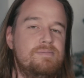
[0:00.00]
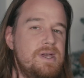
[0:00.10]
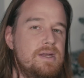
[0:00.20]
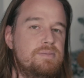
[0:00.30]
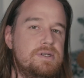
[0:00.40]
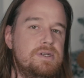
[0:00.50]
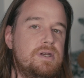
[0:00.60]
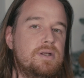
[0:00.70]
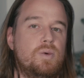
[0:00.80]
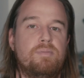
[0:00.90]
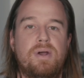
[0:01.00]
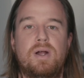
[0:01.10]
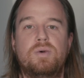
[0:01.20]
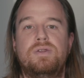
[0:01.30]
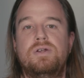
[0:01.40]
in particular when paired
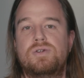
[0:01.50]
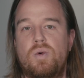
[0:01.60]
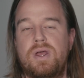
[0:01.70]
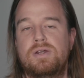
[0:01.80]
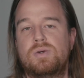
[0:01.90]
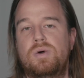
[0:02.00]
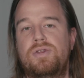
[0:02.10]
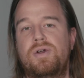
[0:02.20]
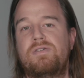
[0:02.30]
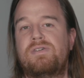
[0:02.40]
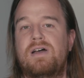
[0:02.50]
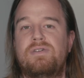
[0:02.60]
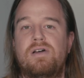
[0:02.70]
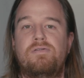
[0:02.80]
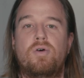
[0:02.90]
with the 28-135
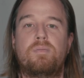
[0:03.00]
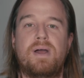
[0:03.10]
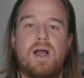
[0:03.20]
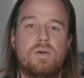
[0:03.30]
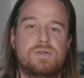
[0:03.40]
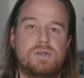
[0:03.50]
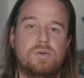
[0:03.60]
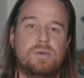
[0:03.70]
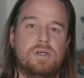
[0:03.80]
f4 power zoom.